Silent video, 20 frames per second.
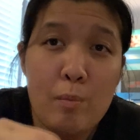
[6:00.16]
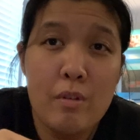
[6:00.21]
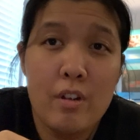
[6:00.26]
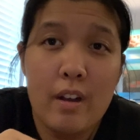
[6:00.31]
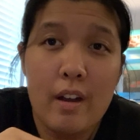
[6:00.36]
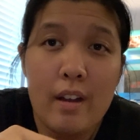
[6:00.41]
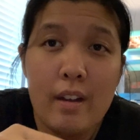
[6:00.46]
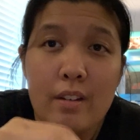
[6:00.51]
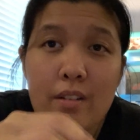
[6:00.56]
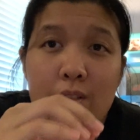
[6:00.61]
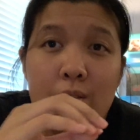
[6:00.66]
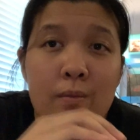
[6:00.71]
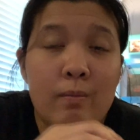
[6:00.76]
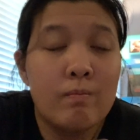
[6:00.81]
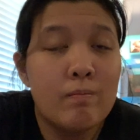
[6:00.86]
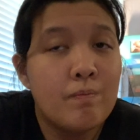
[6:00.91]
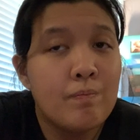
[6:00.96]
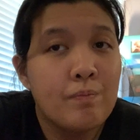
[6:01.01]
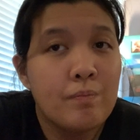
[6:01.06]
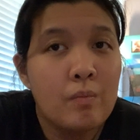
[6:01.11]
you guys
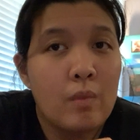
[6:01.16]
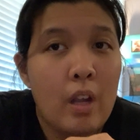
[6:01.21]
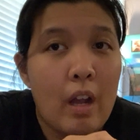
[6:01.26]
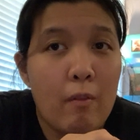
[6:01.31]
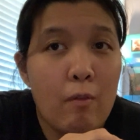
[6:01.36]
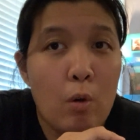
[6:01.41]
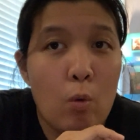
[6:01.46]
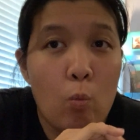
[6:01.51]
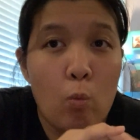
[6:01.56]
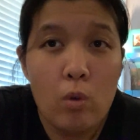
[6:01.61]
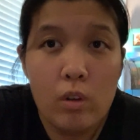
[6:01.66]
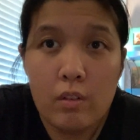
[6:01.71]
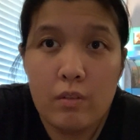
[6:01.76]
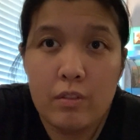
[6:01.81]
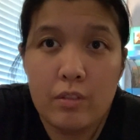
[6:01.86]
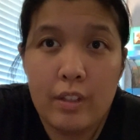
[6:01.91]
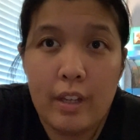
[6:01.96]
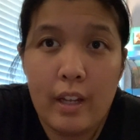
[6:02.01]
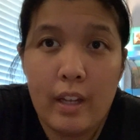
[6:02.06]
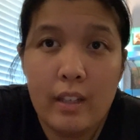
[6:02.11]
have a
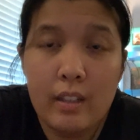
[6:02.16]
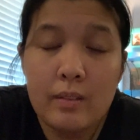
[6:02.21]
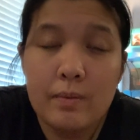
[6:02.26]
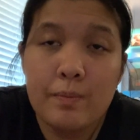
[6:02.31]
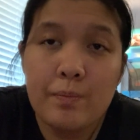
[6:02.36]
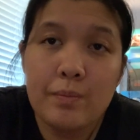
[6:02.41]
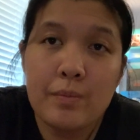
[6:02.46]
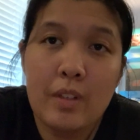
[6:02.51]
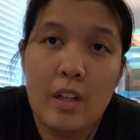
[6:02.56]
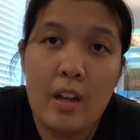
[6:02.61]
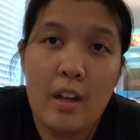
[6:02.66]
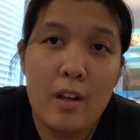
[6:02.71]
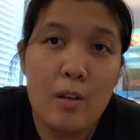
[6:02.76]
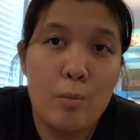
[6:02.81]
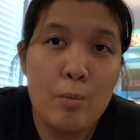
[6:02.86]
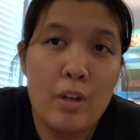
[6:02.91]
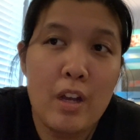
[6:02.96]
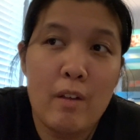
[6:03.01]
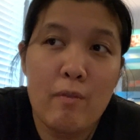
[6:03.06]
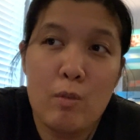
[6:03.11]
wonderful day. I
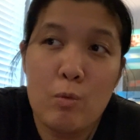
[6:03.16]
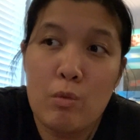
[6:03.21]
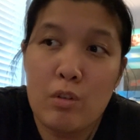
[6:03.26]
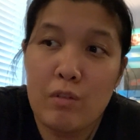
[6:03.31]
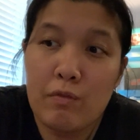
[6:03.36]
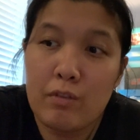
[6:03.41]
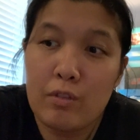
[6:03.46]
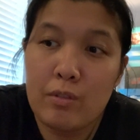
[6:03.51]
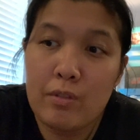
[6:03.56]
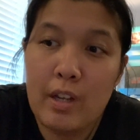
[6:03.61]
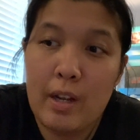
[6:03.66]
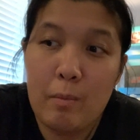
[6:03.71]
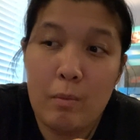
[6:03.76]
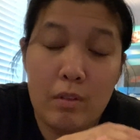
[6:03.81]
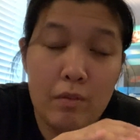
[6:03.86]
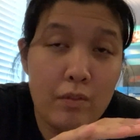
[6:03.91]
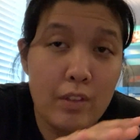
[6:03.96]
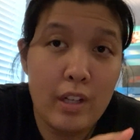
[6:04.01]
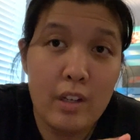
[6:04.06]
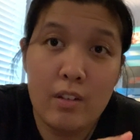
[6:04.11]
hope you have a wonderful time
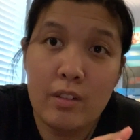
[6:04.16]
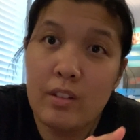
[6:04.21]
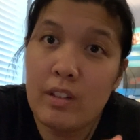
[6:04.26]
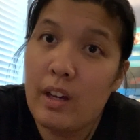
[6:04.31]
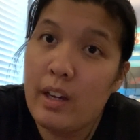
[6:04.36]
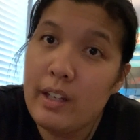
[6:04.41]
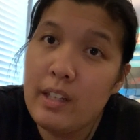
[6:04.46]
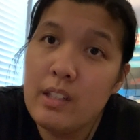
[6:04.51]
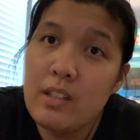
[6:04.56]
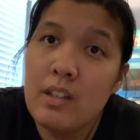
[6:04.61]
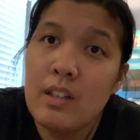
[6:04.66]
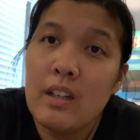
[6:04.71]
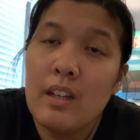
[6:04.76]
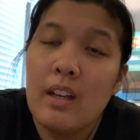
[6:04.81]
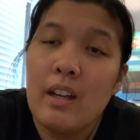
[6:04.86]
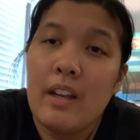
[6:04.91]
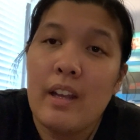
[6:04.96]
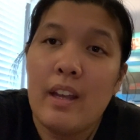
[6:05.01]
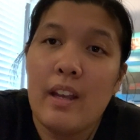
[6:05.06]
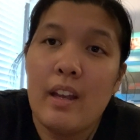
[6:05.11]
of day or night.
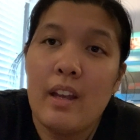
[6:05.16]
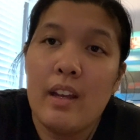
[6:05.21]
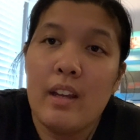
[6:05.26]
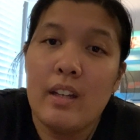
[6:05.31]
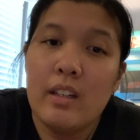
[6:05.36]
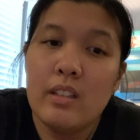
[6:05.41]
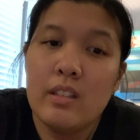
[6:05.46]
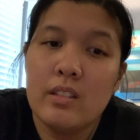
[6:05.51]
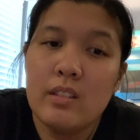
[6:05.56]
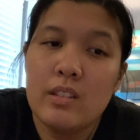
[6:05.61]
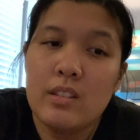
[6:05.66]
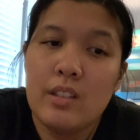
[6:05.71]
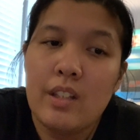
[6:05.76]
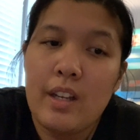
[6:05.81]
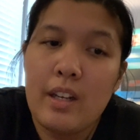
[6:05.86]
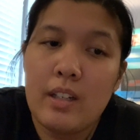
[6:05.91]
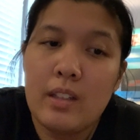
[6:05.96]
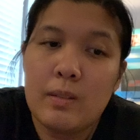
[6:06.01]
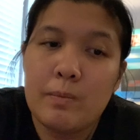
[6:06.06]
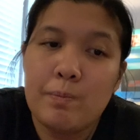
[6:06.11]
And
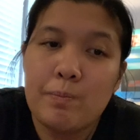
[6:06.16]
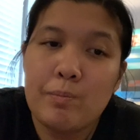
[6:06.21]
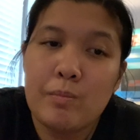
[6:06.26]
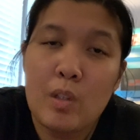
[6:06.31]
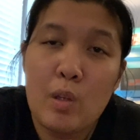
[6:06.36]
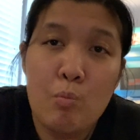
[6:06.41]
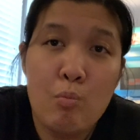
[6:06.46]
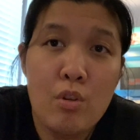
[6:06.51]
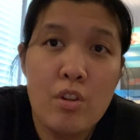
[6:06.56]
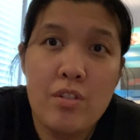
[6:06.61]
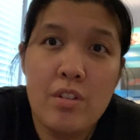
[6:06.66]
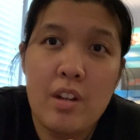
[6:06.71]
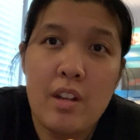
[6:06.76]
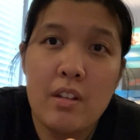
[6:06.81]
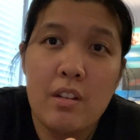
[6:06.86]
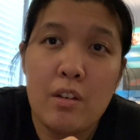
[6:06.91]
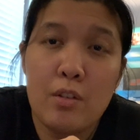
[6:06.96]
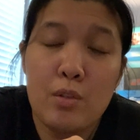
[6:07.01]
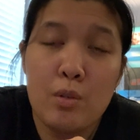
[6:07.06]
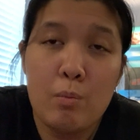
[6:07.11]
yeah, appreciate
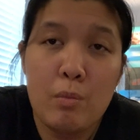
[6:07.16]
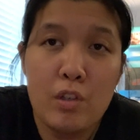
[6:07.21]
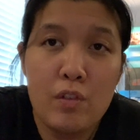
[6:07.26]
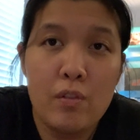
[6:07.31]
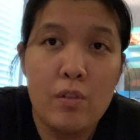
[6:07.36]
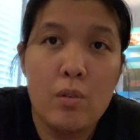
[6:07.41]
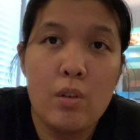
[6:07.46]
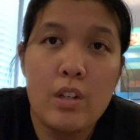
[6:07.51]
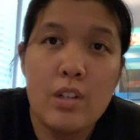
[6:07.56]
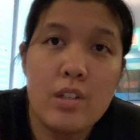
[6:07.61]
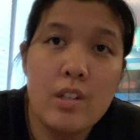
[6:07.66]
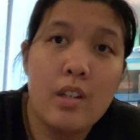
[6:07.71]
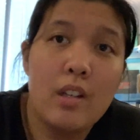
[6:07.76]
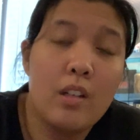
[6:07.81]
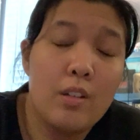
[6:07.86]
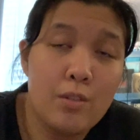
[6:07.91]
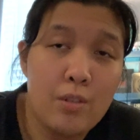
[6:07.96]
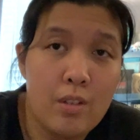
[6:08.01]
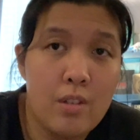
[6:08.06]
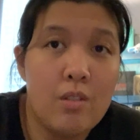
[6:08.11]
y'all so much for watching, and
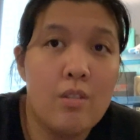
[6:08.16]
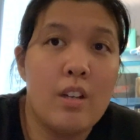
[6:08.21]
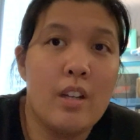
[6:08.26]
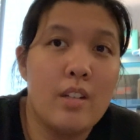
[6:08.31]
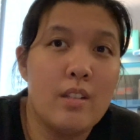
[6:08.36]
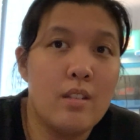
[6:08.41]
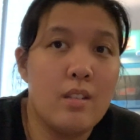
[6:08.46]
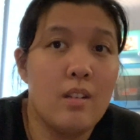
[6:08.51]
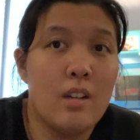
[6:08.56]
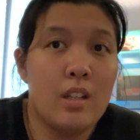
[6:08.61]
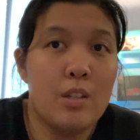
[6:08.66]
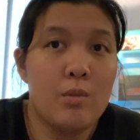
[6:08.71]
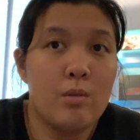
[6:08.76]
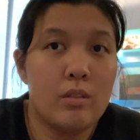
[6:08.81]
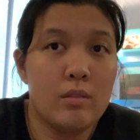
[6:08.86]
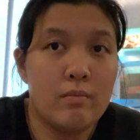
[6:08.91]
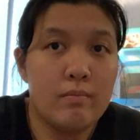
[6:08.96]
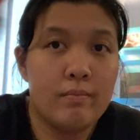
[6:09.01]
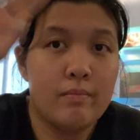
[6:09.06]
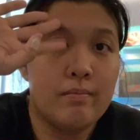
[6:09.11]
I'll see you guys in the next
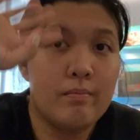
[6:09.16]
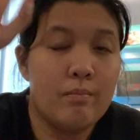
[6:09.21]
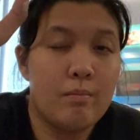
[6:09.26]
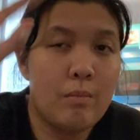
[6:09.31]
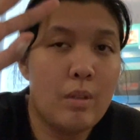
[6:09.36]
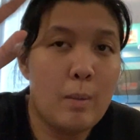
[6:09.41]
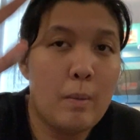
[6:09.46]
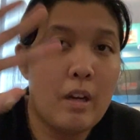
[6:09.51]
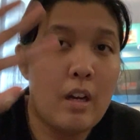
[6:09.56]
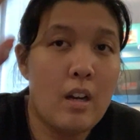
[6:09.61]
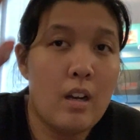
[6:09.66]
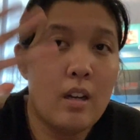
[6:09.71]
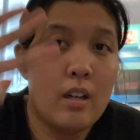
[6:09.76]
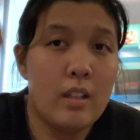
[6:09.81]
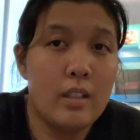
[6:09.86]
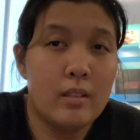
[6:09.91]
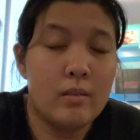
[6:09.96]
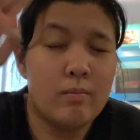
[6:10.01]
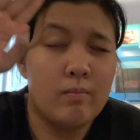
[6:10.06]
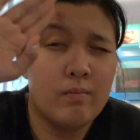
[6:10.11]
one. Bye
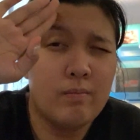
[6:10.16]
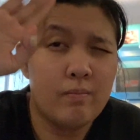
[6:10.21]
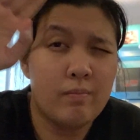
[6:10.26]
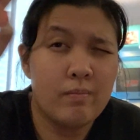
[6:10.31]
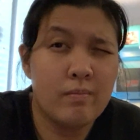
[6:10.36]
bye.